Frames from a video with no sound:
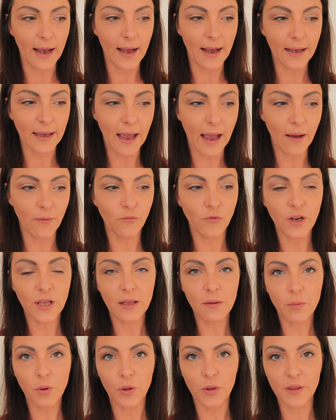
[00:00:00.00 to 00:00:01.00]
I can't
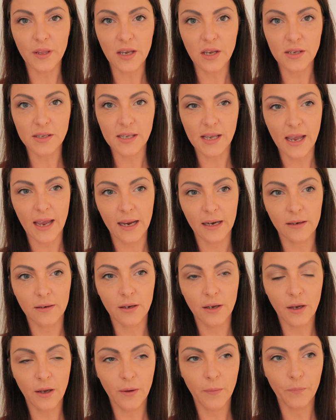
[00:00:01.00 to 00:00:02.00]
really put these
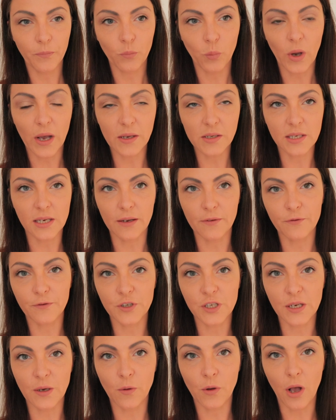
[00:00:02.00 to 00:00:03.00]
in whilst I've
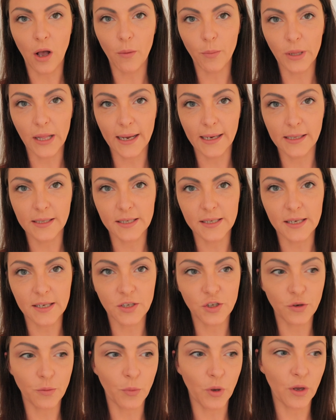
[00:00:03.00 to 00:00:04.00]
still got
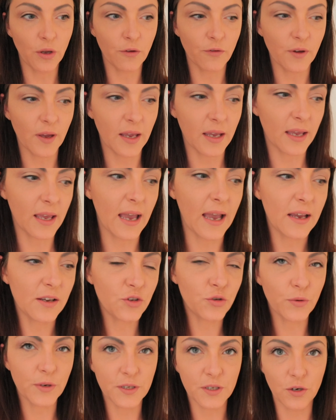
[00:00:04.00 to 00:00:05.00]
appliances to move in
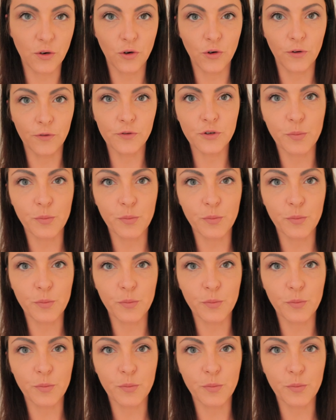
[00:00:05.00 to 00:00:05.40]
case there isn't enough